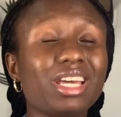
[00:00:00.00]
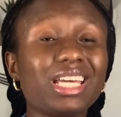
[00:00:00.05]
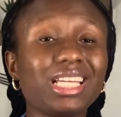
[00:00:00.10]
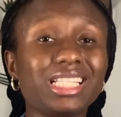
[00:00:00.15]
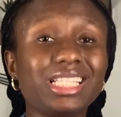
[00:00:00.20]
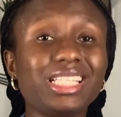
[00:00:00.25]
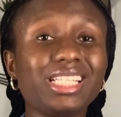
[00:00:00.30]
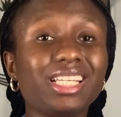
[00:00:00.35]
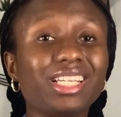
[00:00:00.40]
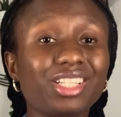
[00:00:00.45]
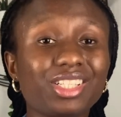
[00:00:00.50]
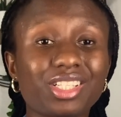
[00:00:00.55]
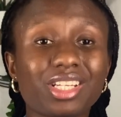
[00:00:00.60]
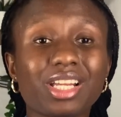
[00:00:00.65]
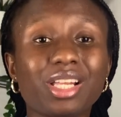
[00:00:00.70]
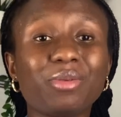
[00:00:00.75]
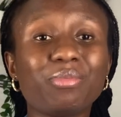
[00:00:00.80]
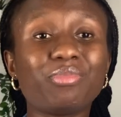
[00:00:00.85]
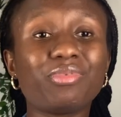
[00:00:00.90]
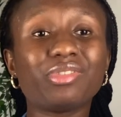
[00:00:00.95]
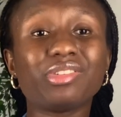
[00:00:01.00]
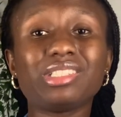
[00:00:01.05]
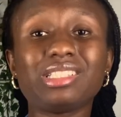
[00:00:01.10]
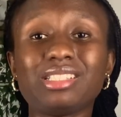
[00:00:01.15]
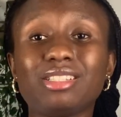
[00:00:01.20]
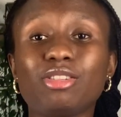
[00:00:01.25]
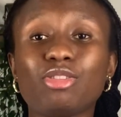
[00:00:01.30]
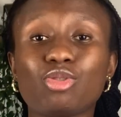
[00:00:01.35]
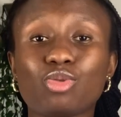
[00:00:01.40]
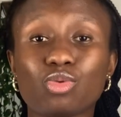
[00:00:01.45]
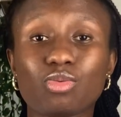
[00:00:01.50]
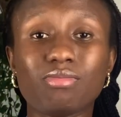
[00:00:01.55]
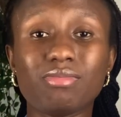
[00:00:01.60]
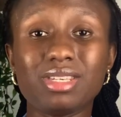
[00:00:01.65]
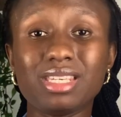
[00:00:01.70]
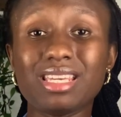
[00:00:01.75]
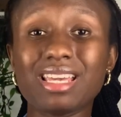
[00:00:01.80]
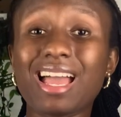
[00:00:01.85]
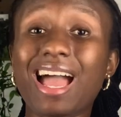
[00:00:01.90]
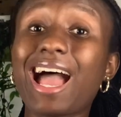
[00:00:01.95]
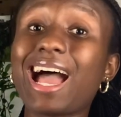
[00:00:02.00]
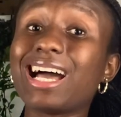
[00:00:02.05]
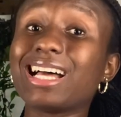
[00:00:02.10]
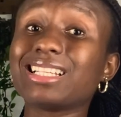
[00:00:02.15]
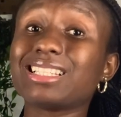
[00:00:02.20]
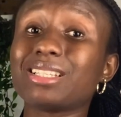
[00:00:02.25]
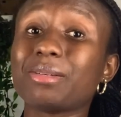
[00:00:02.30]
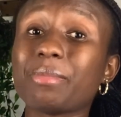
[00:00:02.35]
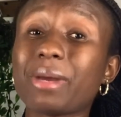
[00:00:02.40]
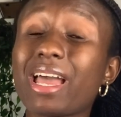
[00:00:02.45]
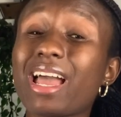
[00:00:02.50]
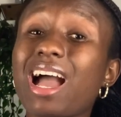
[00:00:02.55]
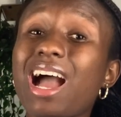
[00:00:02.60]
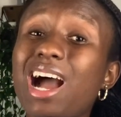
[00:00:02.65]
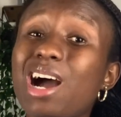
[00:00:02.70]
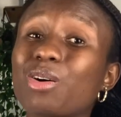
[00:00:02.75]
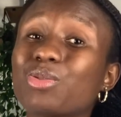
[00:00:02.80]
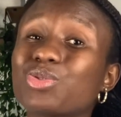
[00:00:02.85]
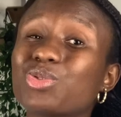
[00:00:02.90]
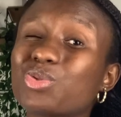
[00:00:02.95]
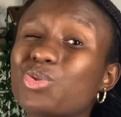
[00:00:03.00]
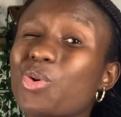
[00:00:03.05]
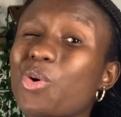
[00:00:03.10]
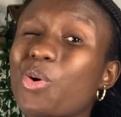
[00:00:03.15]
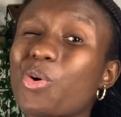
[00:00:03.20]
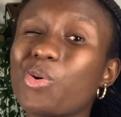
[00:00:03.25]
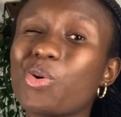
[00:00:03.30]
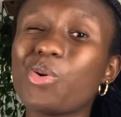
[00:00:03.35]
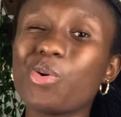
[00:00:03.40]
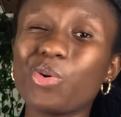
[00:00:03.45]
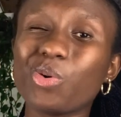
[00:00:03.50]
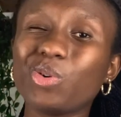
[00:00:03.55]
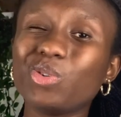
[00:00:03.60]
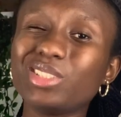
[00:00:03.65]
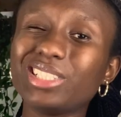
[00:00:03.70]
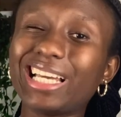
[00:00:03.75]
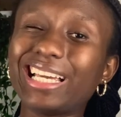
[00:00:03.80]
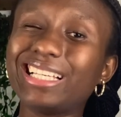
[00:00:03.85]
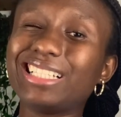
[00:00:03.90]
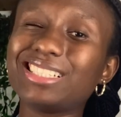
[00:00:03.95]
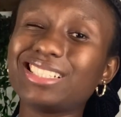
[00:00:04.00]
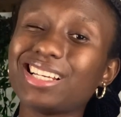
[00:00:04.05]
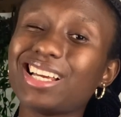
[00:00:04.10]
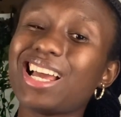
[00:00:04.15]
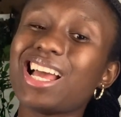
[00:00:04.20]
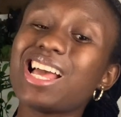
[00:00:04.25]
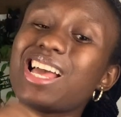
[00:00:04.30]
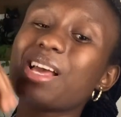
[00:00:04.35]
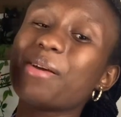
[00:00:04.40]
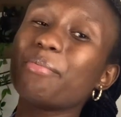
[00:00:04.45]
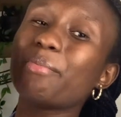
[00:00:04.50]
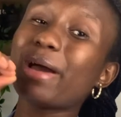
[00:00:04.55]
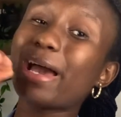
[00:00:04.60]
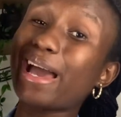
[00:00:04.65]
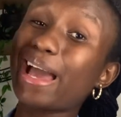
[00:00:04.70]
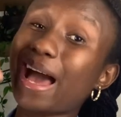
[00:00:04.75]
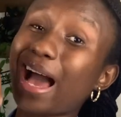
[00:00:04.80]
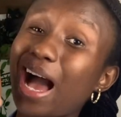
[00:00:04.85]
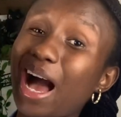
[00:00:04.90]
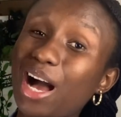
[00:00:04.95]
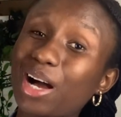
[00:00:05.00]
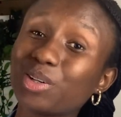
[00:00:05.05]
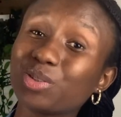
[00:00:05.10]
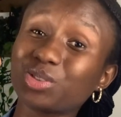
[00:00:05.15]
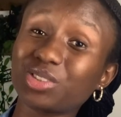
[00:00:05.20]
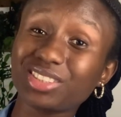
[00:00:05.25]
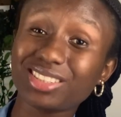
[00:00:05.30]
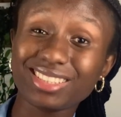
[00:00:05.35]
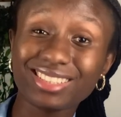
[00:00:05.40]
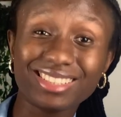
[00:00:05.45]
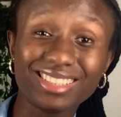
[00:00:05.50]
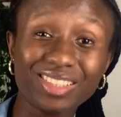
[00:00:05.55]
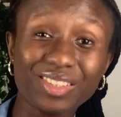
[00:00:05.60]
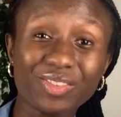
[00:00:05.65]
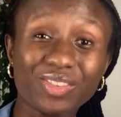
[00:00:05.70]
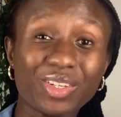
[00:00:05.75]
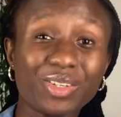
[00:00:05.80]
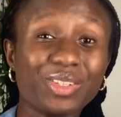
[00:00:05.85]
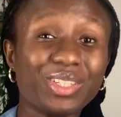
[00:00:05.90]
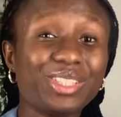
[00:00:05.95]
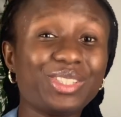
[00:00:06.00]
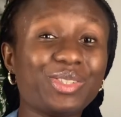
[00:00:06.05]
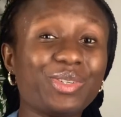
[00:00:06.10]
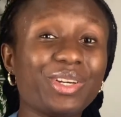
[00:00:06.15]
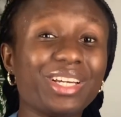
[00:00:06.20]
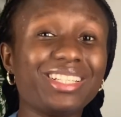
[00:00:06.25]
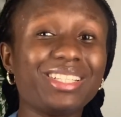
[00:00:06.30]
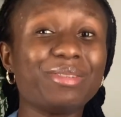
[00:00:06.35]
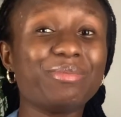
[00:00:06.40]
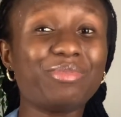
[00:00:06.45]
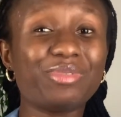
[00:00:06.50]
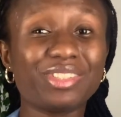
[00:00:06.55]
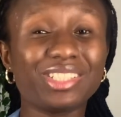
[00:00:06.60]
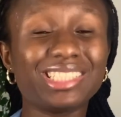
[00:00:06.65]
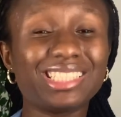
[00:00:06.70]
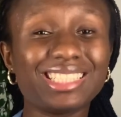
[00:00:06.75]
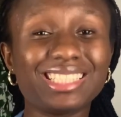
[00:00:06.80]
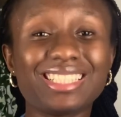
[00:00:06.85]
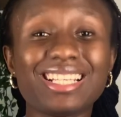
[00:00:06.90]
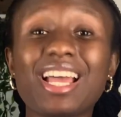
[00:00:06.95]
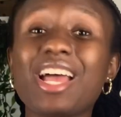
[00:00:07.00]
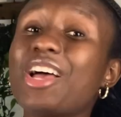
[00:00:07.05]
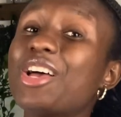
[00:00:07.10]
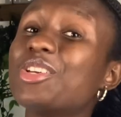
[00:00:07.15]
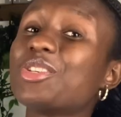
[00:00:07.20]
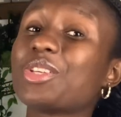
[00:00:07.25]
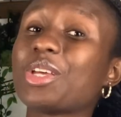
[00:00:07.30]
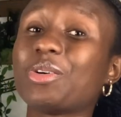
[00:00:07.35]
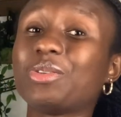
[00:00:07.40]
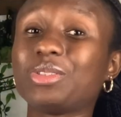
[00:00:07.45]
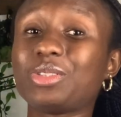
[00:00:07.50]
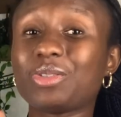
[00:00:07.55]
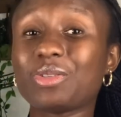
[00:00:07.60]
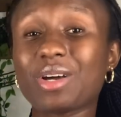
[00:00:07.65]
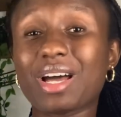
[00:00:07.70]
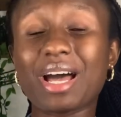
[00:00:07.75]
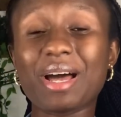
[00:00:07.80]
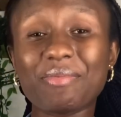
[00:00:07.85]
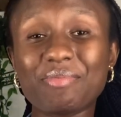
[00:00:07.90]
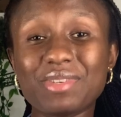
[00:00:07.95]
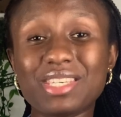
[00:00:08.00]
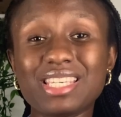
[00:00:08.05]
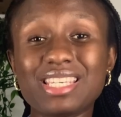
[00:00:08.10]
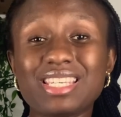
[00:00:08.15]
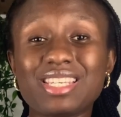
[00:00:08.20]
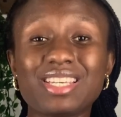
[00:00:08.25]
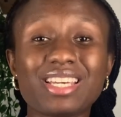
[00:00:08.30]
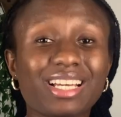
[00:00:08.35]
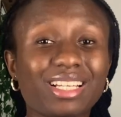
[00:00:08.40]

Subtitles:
DHL brought it to me at my house, Congo. Like, my house itself, that was where they brought it. So I was so happy.